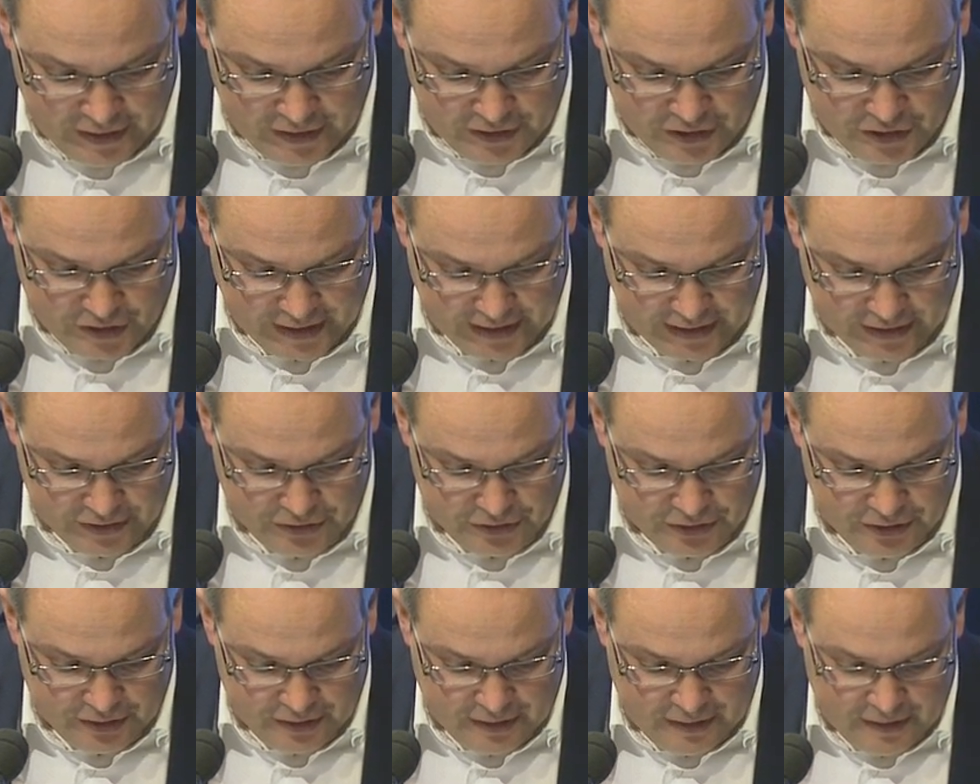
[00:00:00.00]

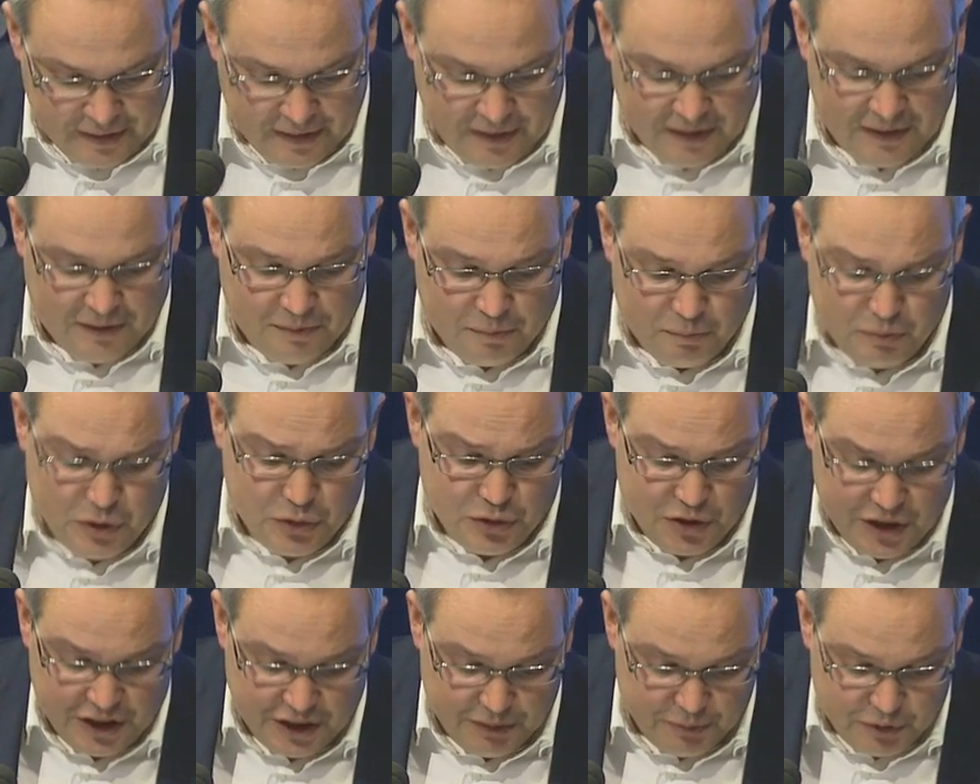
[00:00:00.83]
says
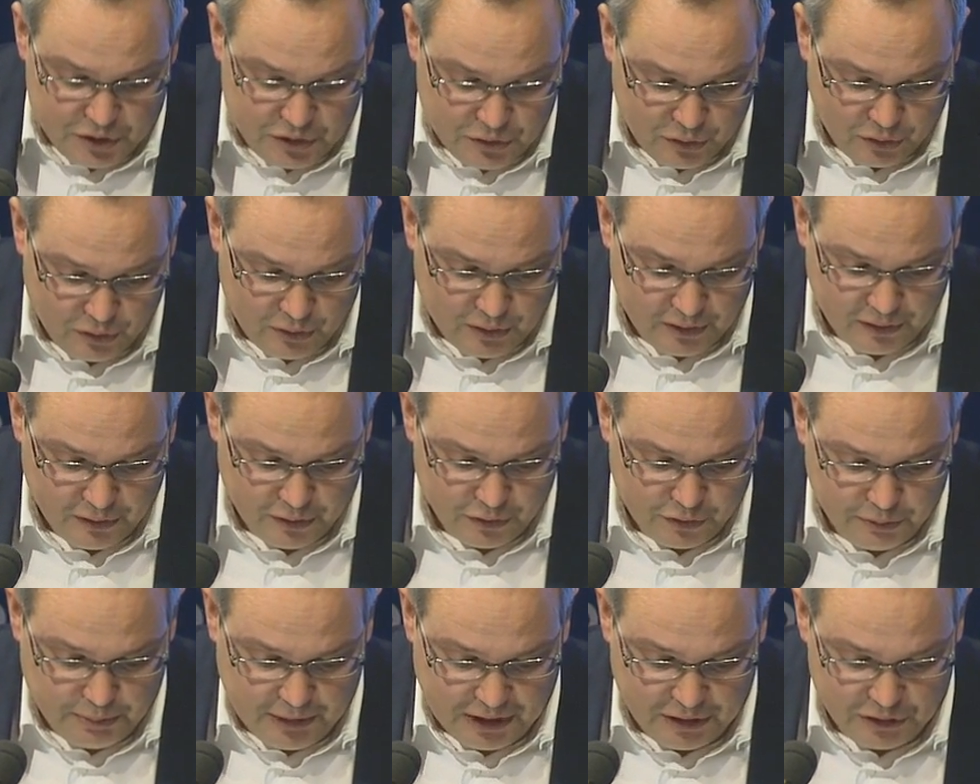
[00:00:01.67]
museums talk a
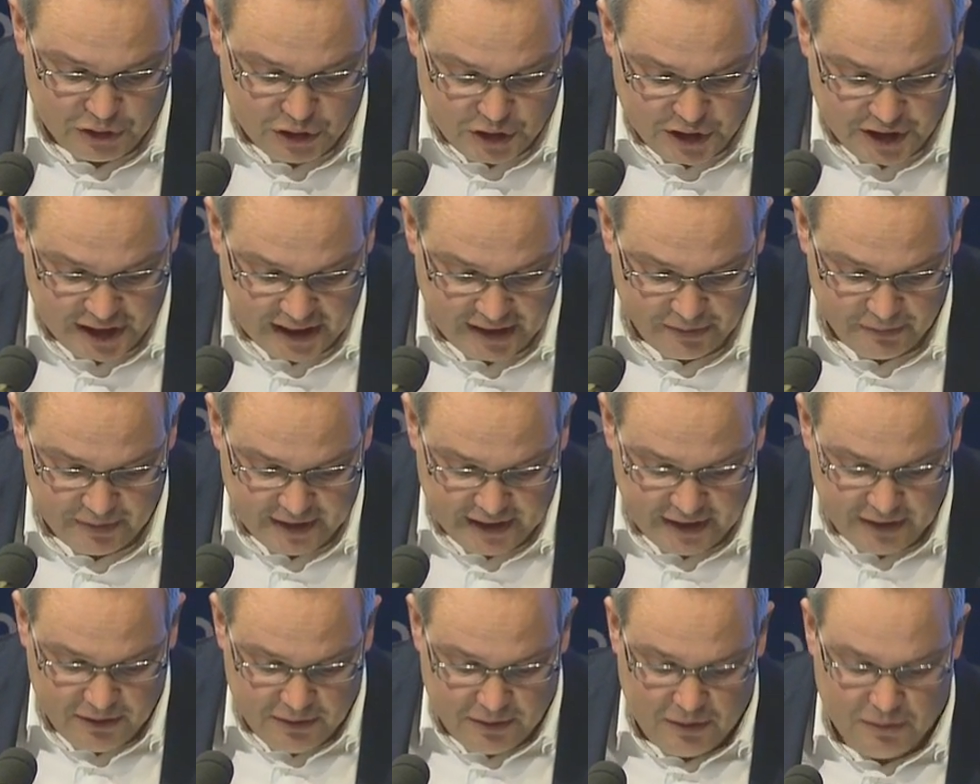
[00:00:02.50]
lot about
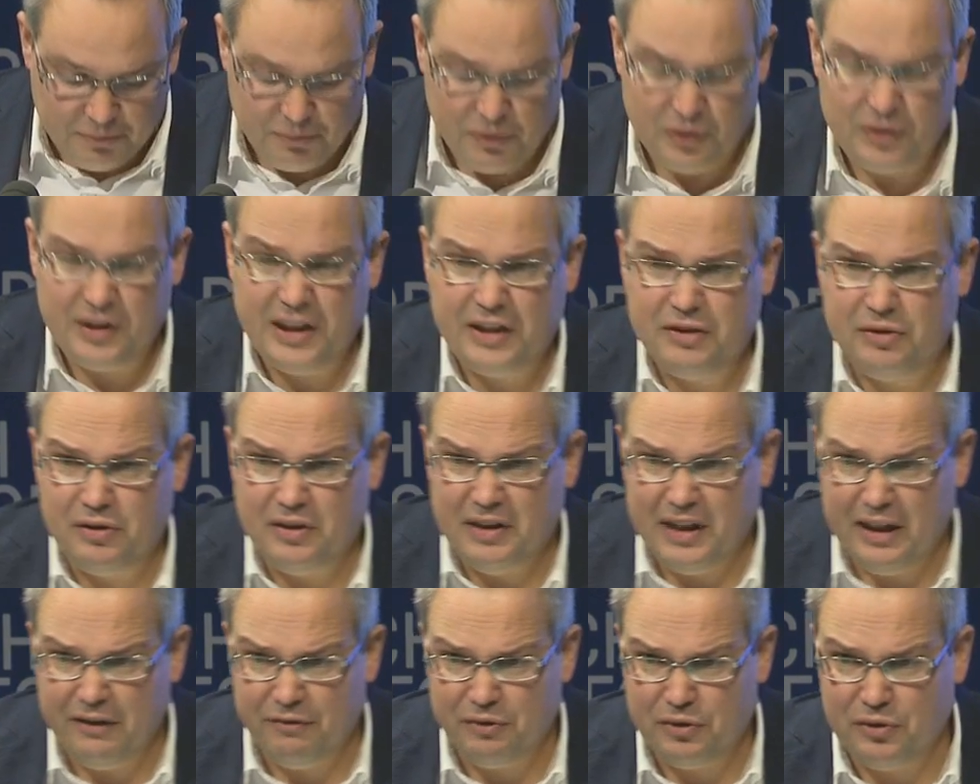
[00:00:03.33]
sharing, but they
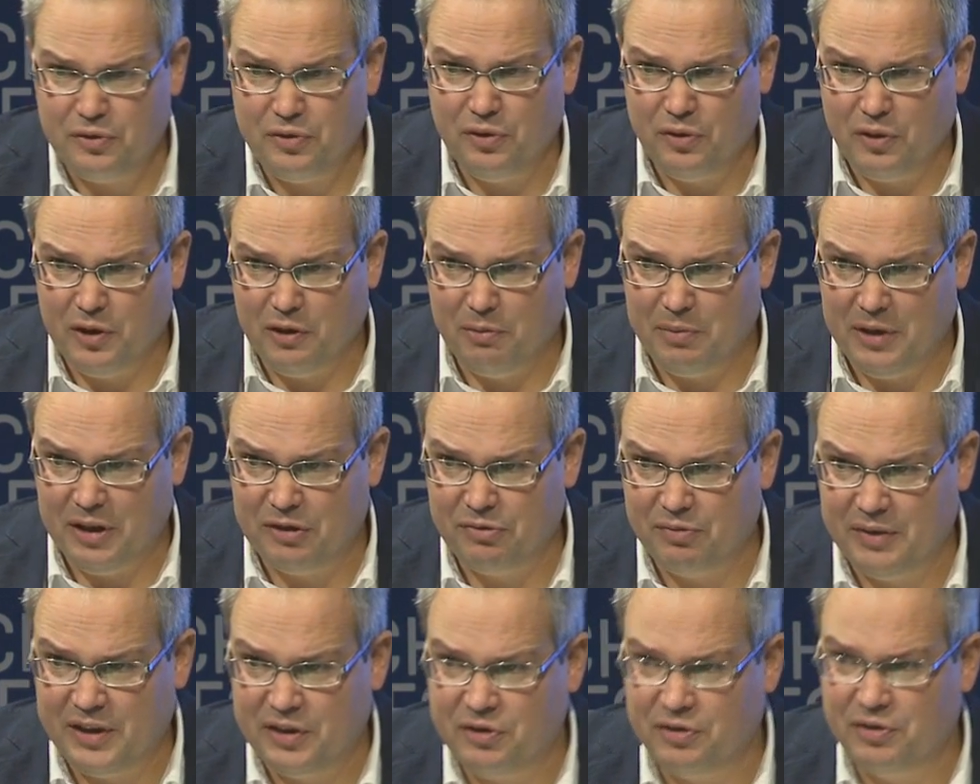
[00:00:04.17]
never talk
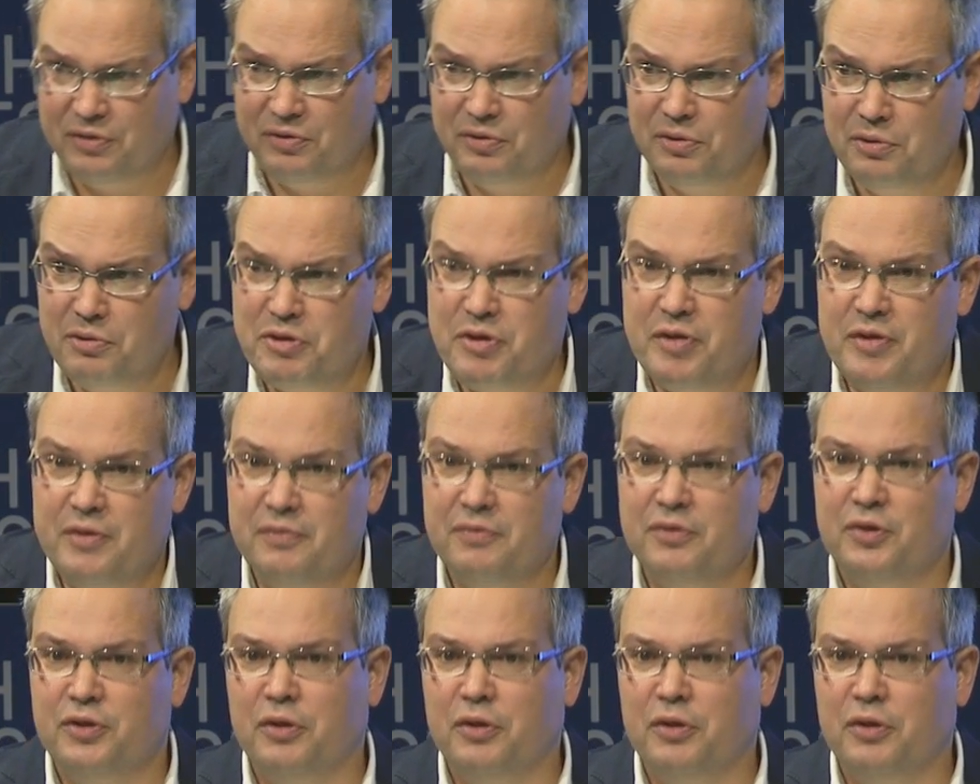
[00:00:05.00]
about restitution.